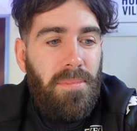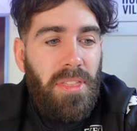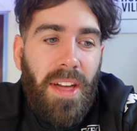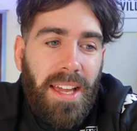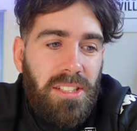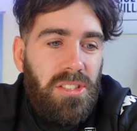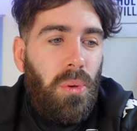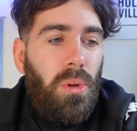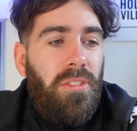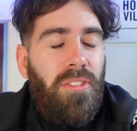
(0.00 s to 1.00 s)
Thanks to
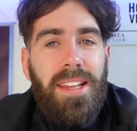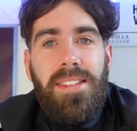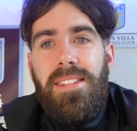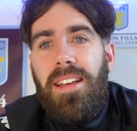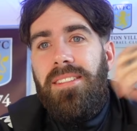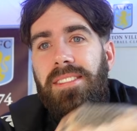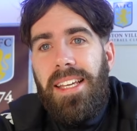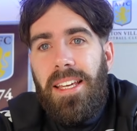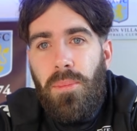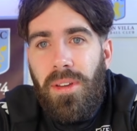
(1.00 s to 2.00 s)
all the fans that are
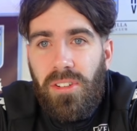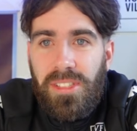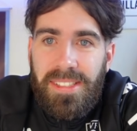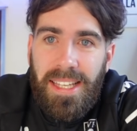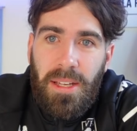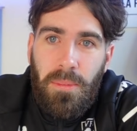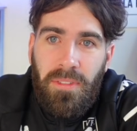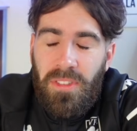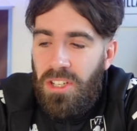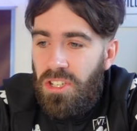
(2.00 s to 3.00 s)
sticking with us, sticking
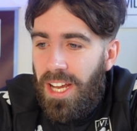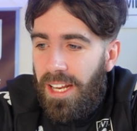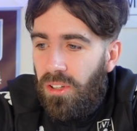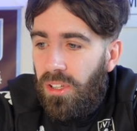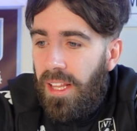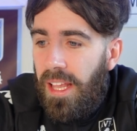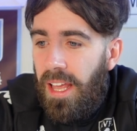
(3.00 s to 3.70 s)
with this channel.